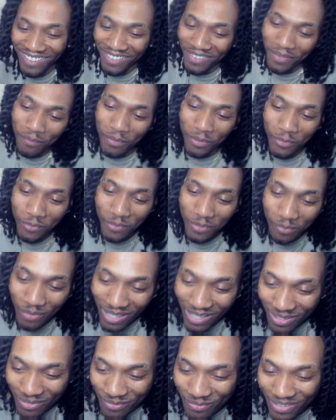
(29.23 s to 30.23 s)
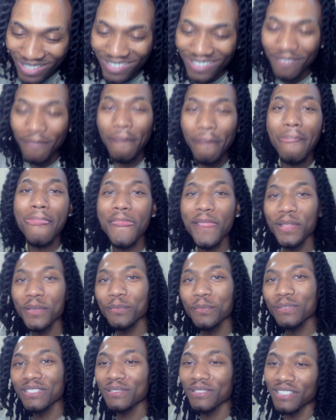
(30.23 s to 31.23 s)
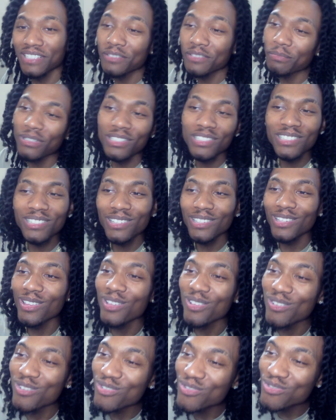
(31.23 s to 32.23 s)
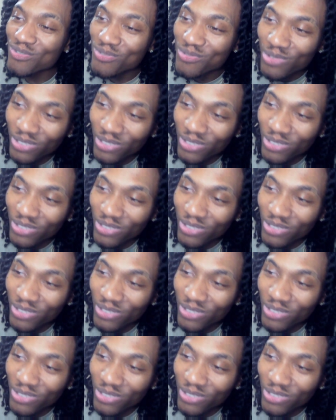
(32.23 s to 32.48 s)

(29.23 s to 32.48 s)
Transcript: But we back, man. It was, it's been a long